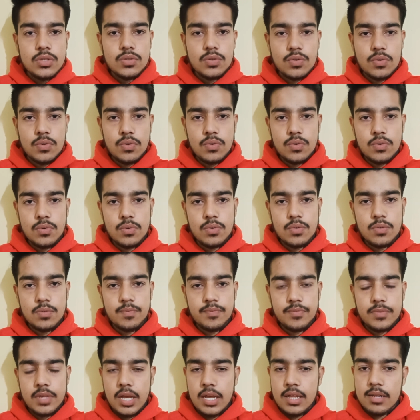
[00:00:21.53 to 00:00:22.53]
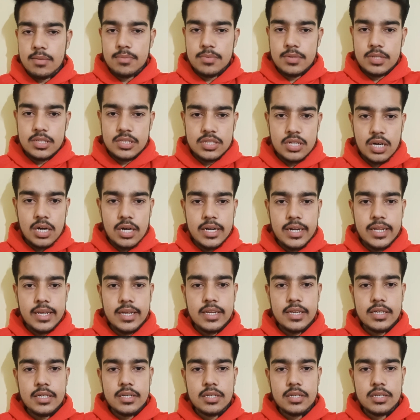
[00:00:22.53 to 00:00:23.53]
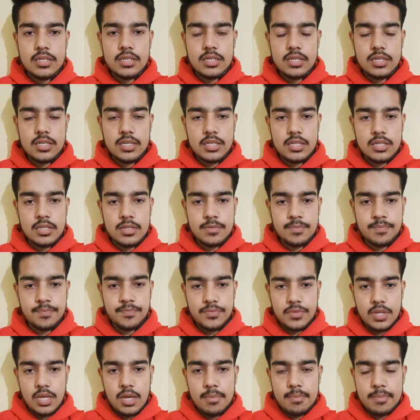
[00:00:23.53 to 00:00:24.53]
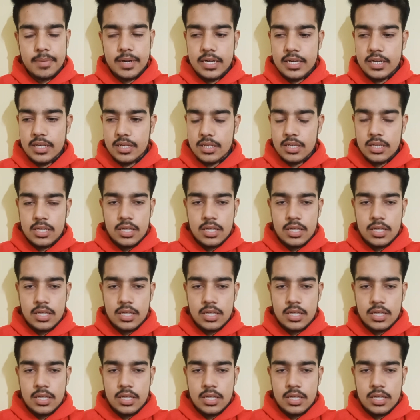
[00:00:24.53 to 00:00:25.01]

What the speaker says: So, I'll be starting it in a bit.